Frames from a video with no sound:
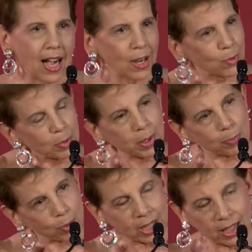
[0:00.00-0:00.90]
I will be
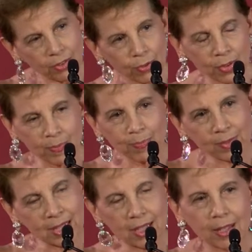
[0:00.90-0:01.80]
brief
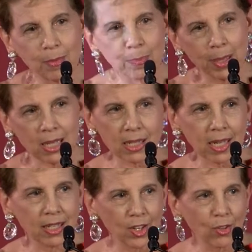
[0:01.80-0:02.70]
because
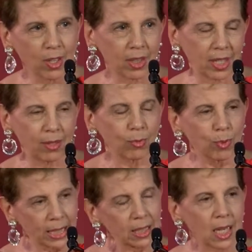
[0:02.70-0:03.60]
I know that the
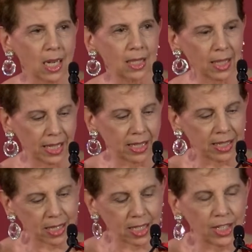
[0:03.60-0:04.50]
real highlight
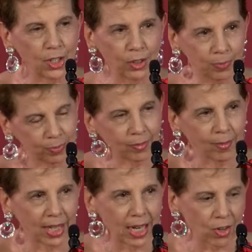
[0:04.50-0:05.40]
is to hear
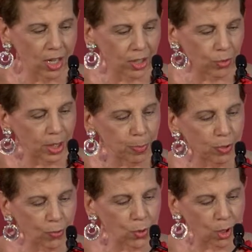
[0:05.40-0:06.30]
our honoree
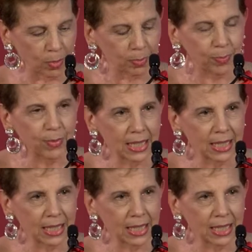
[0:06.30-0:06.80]
perform